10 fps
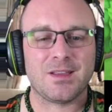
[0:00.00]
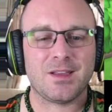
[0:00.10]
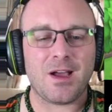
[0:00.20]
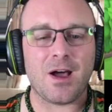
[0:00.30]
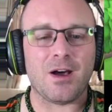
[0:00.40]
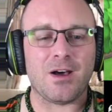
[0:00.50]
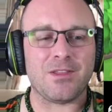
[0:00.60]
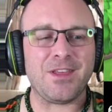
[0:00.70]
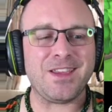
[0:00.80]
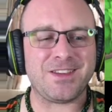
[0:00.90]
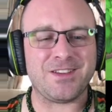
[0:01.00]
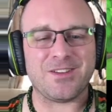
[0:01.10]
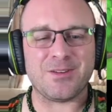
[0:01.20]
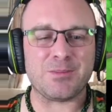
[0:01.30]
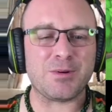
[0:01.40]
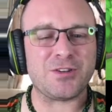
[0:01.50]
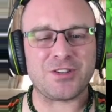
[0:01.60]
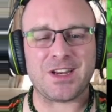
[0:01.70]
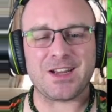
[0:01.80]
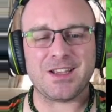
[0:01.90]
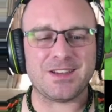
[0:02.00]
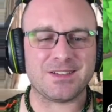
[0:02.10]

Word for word: Oh, thank you. Appreciate it.